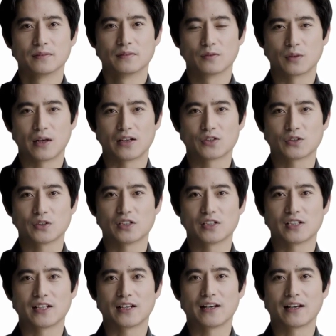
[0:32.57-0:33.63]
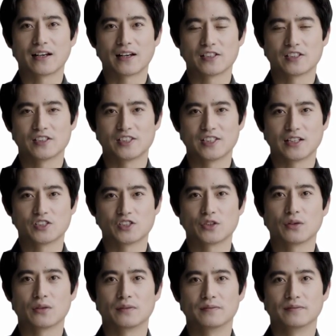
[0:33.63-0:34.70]
Regular cleaning is
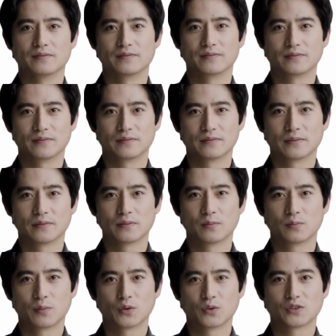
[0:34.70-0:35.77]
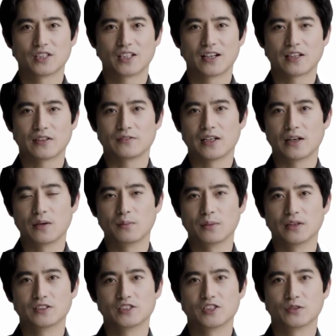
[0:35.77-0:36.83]
essential. Mold can develop
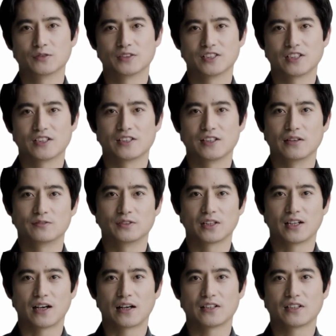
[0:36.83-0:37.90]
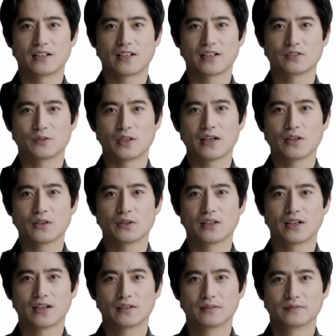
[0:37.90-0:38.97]
on surfaces if they're not cleaned
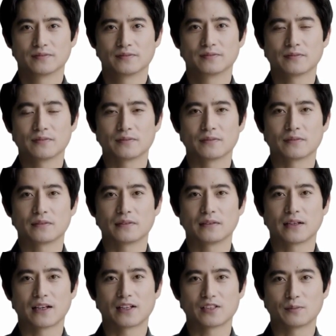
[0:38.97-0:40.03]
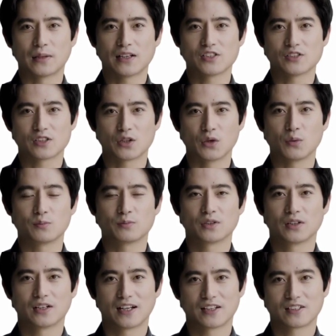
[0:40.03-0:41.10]
regularly. Inspect your home
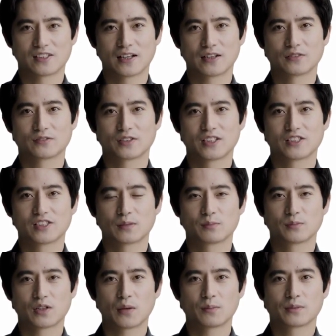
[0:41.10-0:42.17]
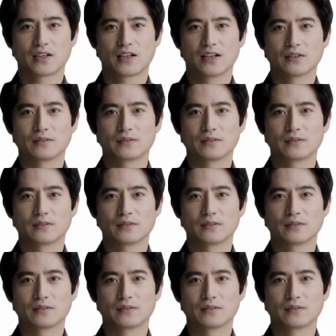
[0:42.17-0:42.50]
for leaks and fix them promptly.